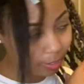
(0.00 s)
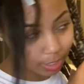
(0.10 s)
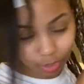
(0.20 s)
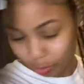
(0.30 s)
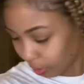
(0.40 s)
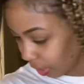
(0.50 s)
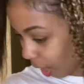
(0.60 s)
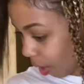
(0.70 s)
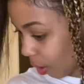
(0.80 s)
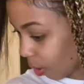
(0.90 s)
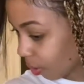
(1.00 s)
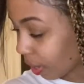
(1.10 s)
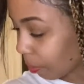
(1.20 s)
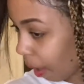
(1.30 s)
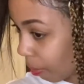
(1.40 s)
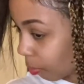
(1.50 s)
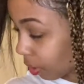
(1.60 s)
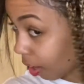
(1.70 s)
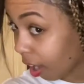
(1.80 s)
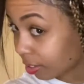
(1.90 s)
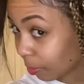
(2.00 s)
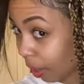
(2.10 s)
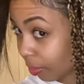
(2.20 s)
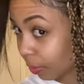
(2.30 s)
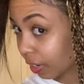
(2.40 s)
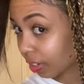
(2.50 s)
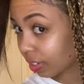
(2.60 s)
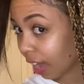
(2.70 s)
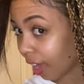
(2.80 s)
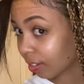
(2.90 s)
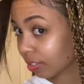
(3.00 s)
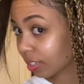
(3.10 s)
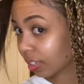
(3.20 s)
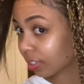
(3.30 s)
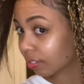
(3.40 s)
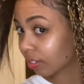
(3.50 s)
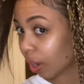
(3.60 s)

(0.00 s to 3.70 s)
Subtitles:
is super long. It probably would have cost about $300 to go